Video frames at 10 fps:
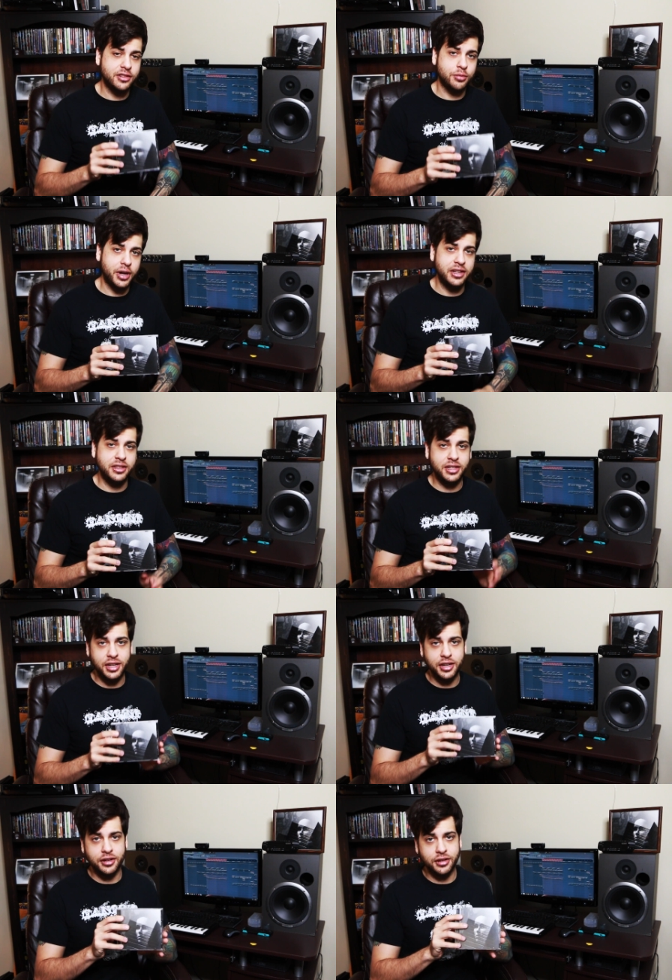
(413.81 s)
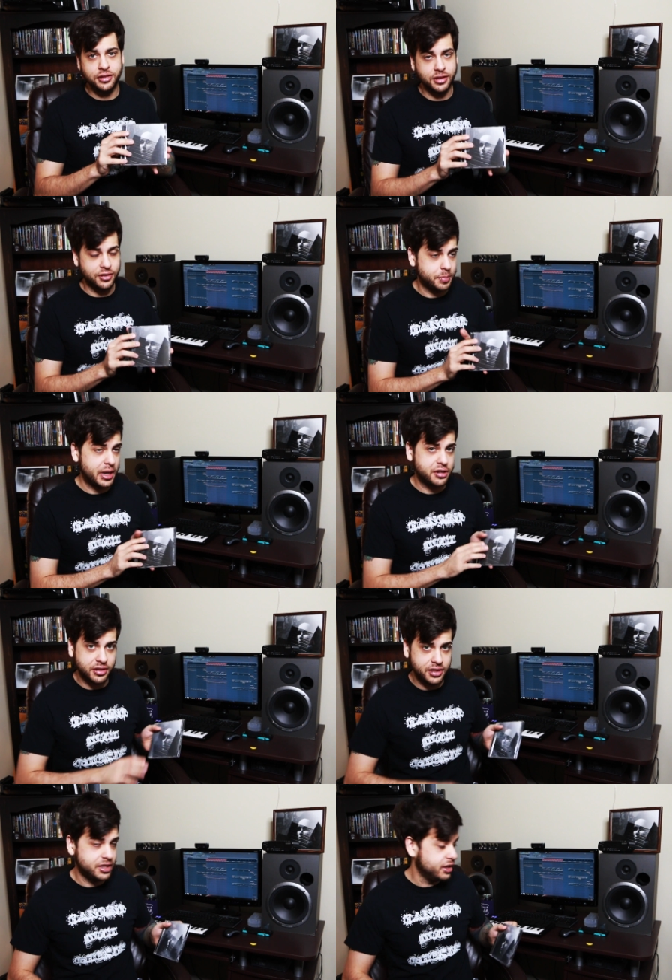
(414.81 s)
sweat, and tears,
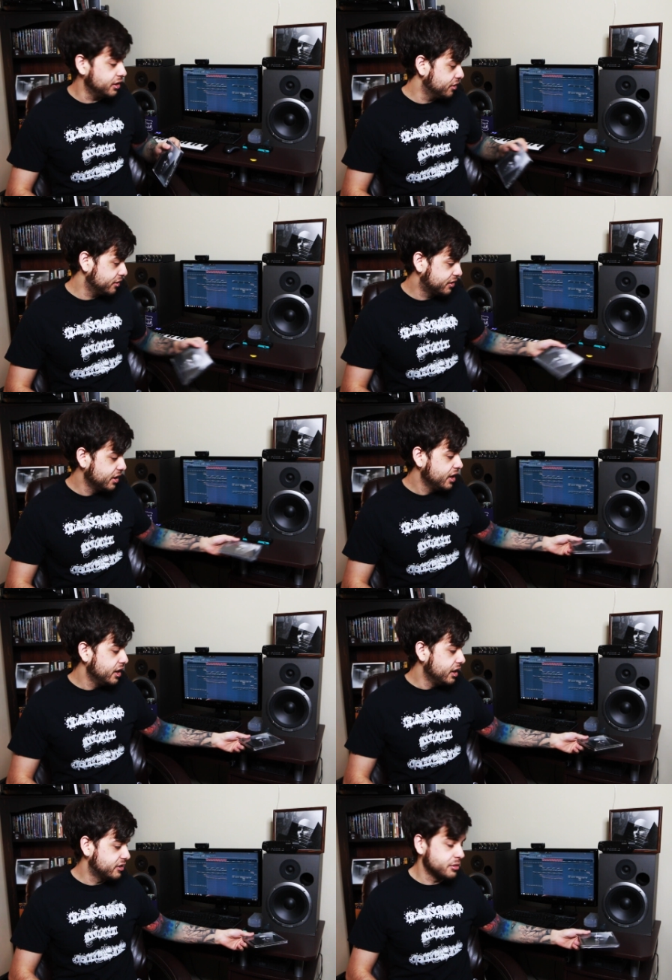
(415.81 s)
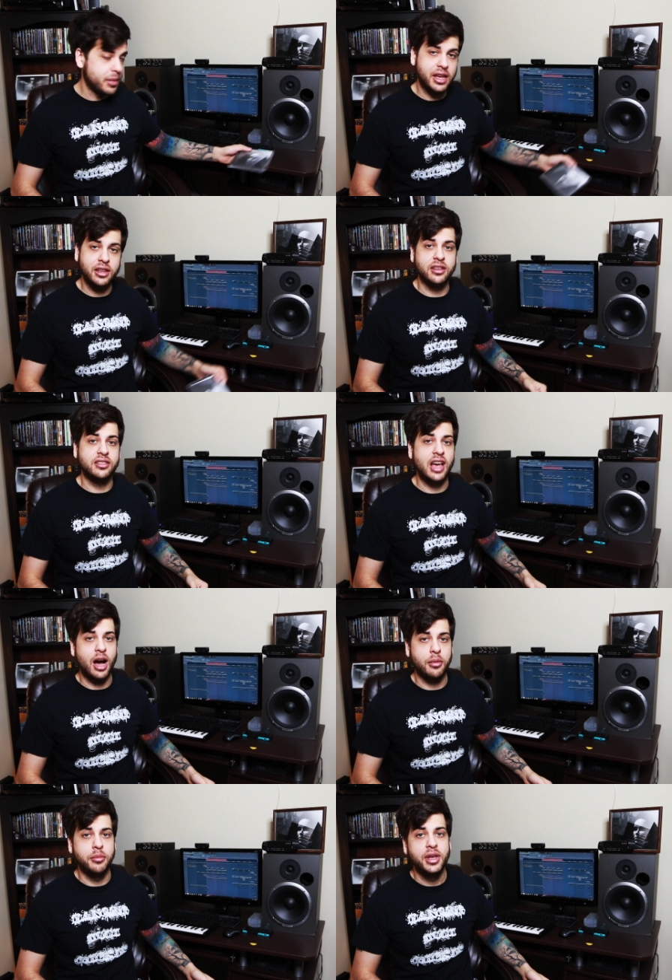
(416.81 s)
especially tears, into making this
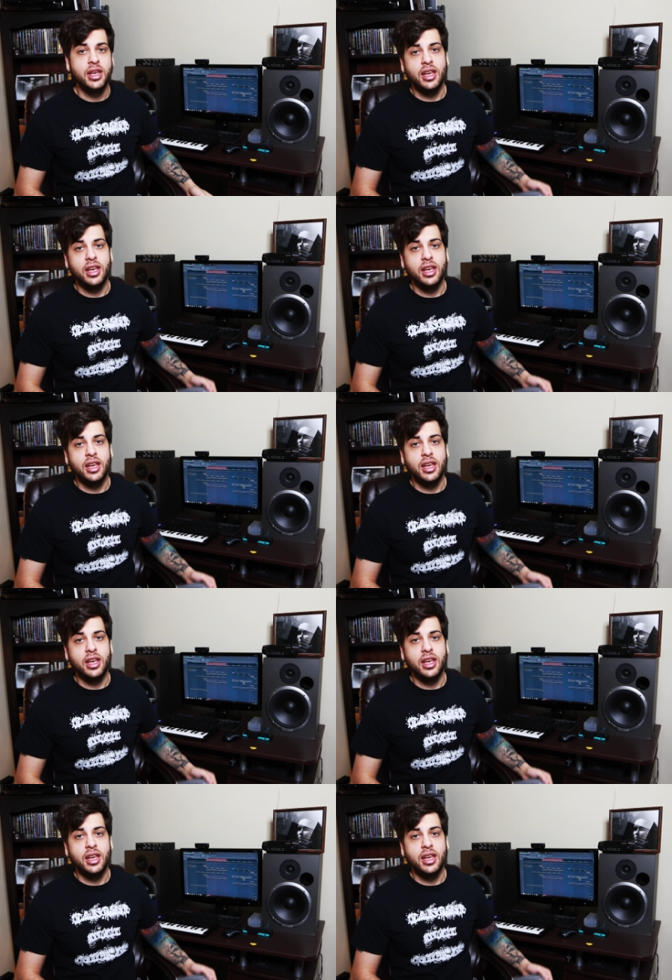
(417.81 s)
album,